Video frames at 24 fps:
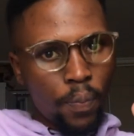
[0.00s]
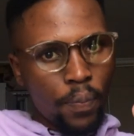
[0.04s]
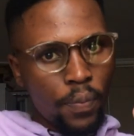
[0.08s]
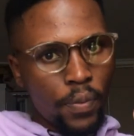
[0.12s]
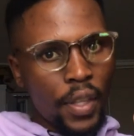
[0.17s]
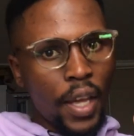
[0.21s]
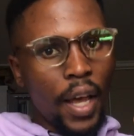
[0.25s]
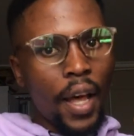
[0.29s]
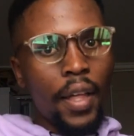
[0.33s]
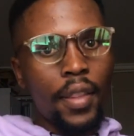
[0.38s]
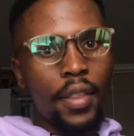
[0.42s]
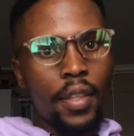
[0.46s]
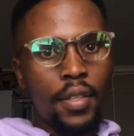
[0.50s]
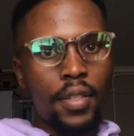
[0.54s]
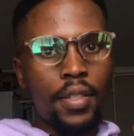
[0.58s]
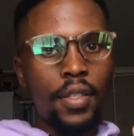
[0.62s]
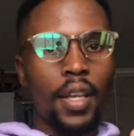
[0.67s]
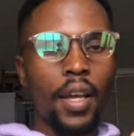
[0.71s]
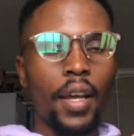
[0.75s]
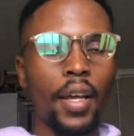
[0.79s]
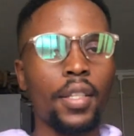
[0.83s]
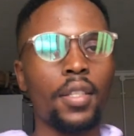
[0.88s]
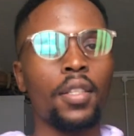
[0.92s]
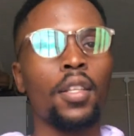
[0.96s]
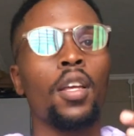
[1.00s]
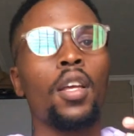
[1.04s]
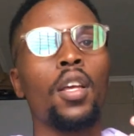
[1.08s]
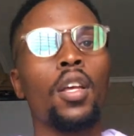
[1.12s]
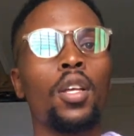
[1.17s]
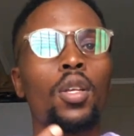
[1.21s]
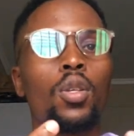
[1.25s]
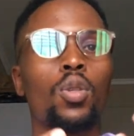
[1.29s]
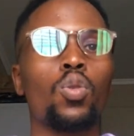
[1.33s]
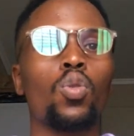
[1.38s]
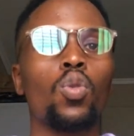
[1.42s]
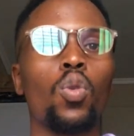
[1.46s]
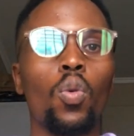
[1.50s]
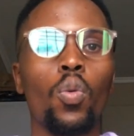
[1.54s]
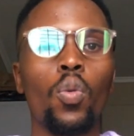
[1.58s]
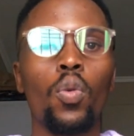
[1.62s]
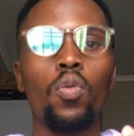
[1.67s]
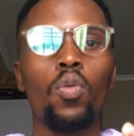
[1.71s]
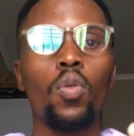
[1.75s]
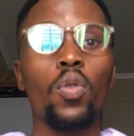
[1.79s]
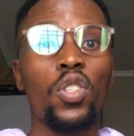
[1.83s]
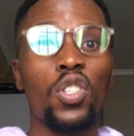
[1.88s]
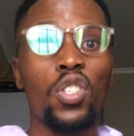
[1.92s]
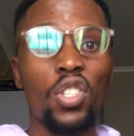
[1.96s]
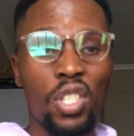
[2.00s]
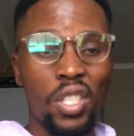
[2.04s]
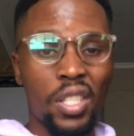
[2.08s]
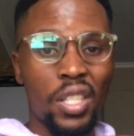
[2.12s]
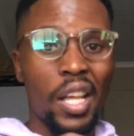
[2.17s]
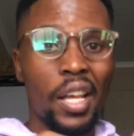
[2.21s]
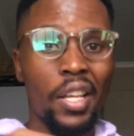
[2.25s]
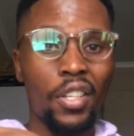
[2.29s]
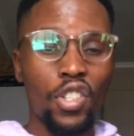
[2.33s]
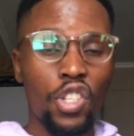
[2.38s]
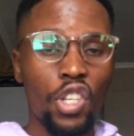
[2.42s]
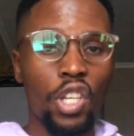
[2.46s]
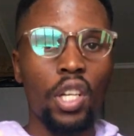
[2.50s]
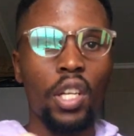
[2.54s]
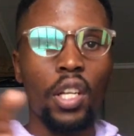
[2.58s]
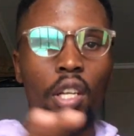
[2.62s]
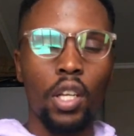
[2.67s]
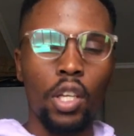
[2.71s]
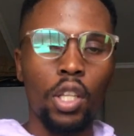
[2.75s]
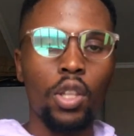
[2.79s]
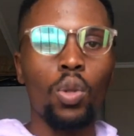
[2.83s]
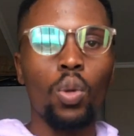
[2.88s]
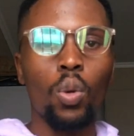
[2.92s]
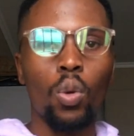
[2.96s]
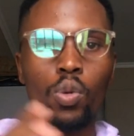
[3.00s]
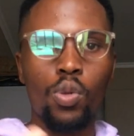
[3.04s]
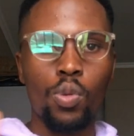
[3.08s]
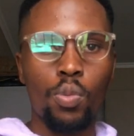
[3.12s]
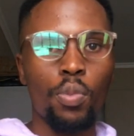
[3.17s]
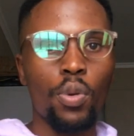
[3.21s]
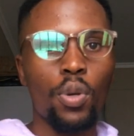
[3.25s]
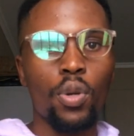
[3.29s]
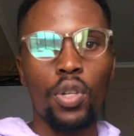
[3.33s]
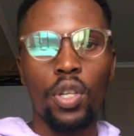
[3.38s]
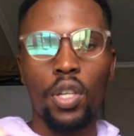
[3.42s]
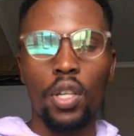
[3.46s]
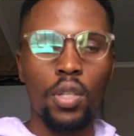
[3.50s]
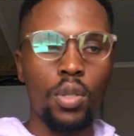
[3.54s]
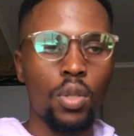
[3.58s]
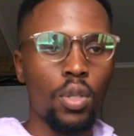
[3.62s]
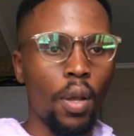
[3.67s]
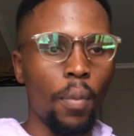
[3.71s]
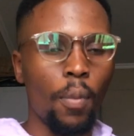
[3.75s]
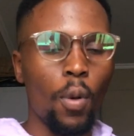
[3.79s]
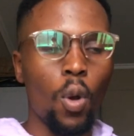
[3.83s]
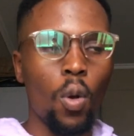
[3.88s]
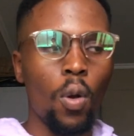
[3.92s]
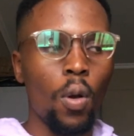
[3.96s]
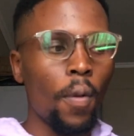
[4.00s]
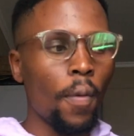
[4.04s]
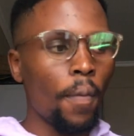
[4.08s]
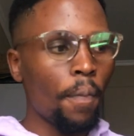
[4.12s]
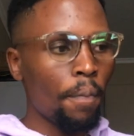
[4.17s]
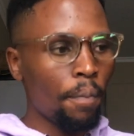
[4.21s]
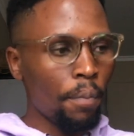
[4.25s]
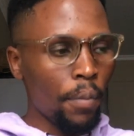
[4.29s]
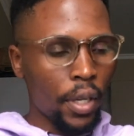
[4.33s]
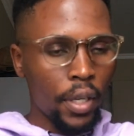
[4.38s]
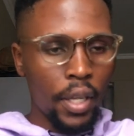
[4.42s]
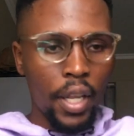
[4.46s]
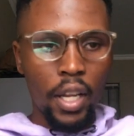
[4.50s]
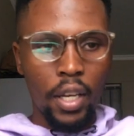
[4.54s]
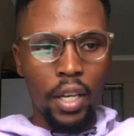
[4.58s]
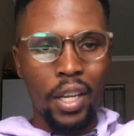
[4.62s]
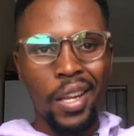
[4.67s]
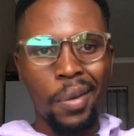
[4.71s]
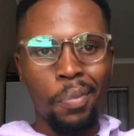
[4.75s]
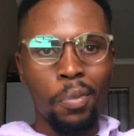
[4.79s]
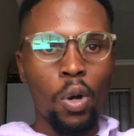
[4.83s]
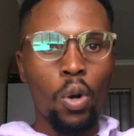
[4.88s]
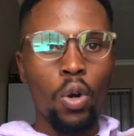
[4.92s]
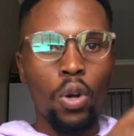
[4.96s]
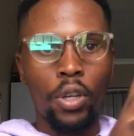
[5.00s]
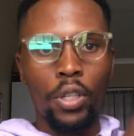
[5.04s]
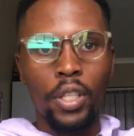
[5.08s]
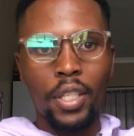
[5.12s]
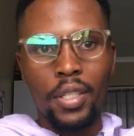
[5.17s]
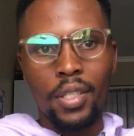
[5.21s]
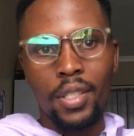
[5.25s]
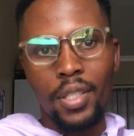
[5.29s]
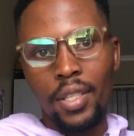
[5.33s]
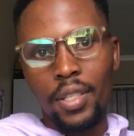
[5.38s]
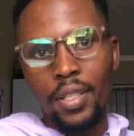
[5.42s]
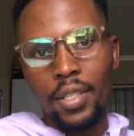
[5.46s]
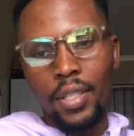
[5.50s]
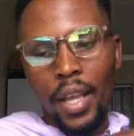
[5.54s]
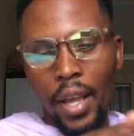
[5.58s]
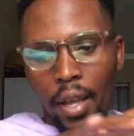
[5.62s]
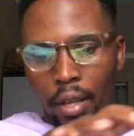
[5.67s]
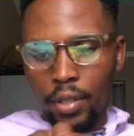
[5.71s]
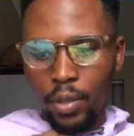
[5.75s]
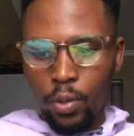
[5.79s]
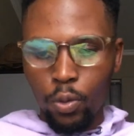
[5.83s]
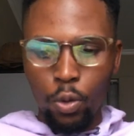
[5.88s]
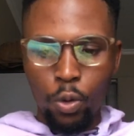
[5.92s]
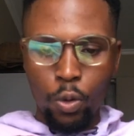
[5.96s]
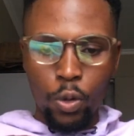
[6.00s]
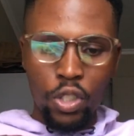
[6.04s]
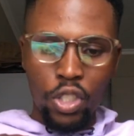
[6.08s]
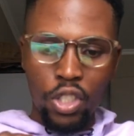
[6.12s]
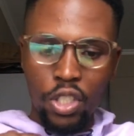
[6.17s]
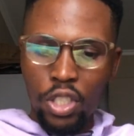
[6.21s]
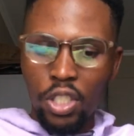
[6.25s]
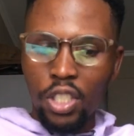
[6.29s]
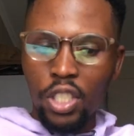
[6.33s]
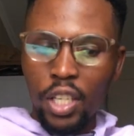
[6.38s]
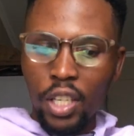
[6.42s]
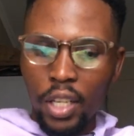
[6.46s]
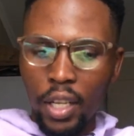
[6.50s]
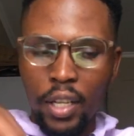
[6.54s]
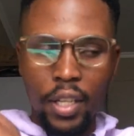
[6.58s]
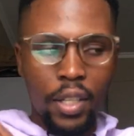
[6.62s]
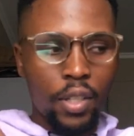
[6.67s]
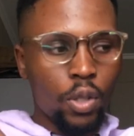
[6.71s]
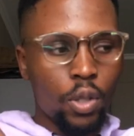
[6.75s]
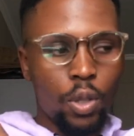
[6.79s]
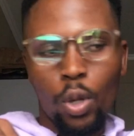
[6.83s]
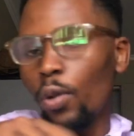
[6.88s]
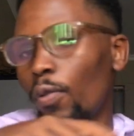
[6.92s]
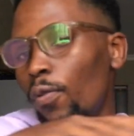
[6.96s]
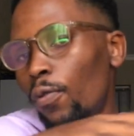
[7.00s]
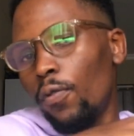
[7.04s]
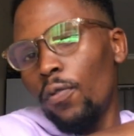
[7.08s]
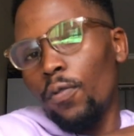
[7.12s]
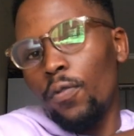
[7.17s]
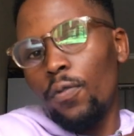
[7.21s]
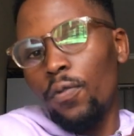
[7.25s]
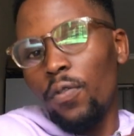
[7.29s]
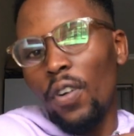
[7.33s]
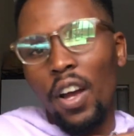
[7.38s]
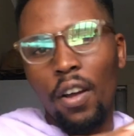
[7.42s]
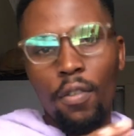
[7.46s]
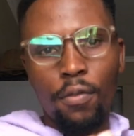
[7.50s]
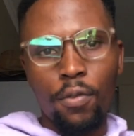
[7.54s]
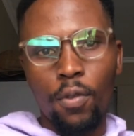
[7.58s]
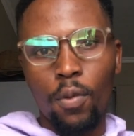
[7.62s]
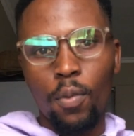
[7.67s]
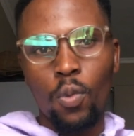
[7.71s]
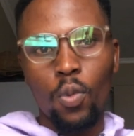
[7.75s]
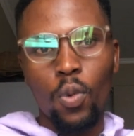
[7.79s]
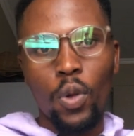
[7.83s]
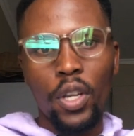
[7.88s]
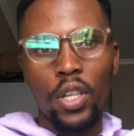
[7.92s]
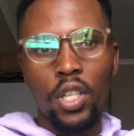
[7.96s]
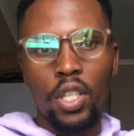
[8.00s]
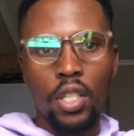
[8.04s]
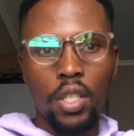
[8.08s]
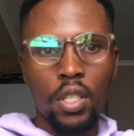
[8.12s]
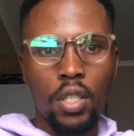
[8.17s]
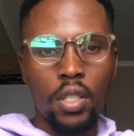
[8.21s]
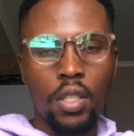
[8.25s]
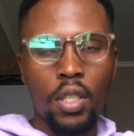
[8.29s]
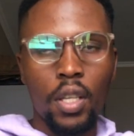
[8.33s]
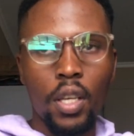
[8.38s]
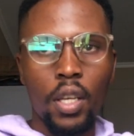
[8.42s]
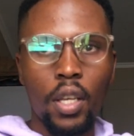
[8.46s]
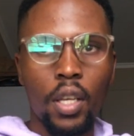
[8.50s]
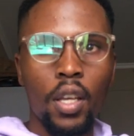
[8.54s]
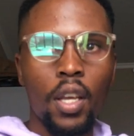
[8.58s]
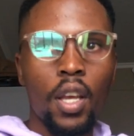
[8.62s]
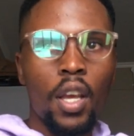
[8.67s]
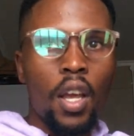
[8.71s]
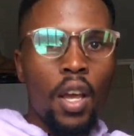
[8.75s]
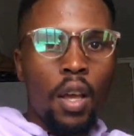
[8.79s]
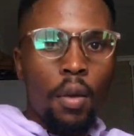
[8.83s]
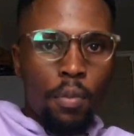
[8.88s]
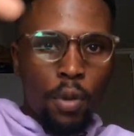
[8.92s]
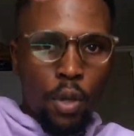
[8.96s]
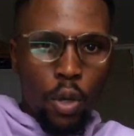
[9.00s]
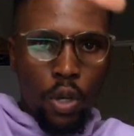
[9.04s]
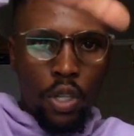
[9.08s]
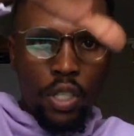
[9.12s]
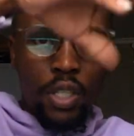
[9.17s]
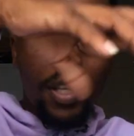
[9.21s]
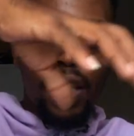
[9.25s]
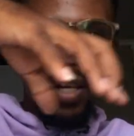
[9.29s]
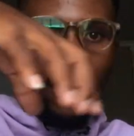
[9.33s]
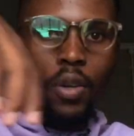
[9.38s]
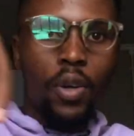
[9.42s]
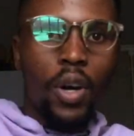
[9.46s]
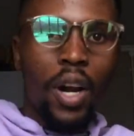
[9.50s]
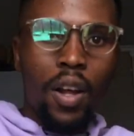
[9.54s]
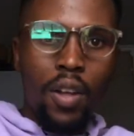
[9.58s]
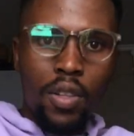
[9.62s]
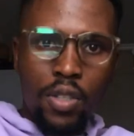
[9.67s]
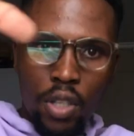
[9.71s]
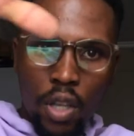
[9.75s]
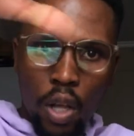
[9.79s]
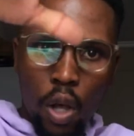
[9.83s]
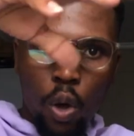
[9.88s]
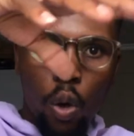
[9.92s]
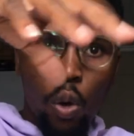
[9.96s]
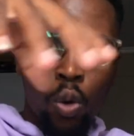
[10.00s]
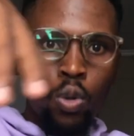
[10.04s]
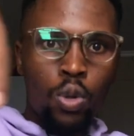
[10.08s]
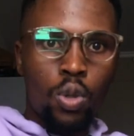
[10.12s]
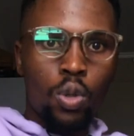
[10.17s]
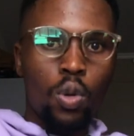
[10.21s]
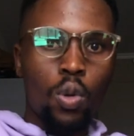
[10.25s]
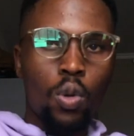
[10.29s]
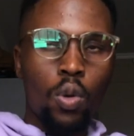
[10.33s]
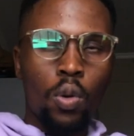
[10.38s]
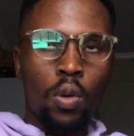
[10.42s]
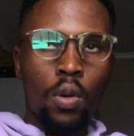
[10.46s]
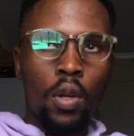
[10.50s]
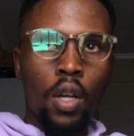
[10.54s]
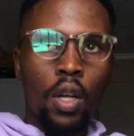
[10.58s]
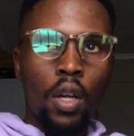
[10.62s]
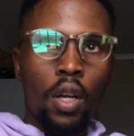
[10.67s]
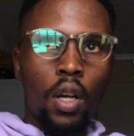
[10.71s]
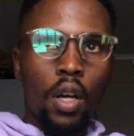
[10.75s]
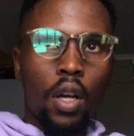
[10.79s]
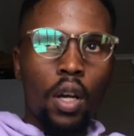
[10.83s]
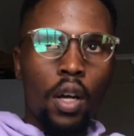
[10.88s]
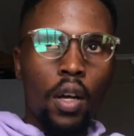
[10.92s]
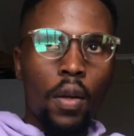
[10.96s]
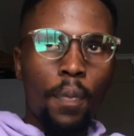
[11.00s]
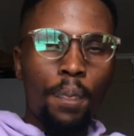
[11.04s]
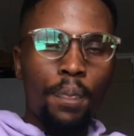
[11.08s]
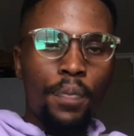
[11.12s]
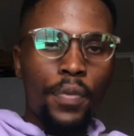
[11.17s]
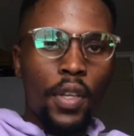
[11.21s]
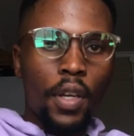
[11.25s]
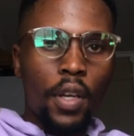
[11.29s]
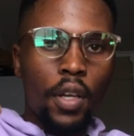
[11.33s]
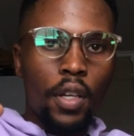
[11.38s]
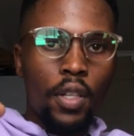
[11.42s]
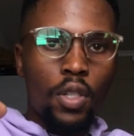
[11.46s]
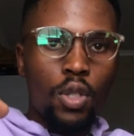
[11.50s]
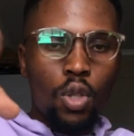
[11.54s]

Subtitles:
the other side. So we were just like chilling in those bushes, yabo. But her neighborhood is this side. We were just chilling not far from where she stayed, because the grounds are also their